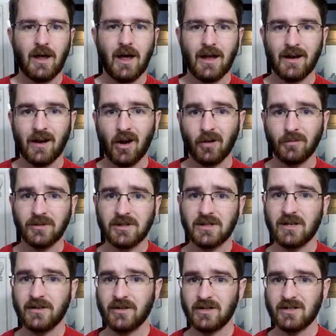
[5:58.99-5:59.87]
and helps us
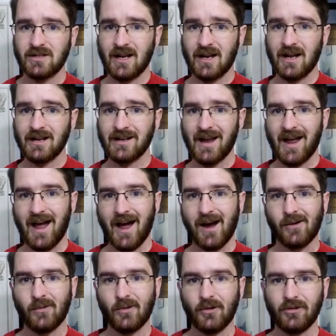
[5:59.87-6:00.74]
understand
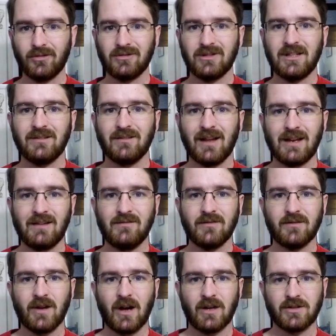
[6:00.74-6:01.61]
how early
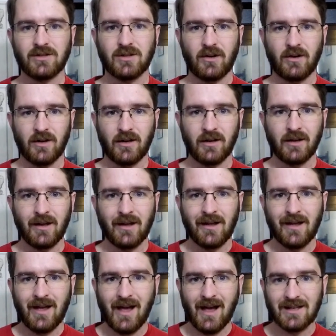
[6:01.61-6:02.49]
life got started,
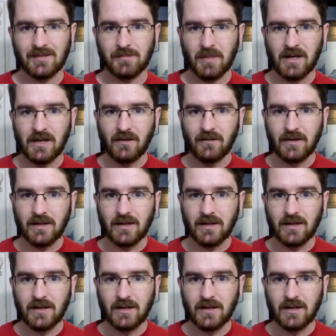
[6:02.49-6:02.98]
as many of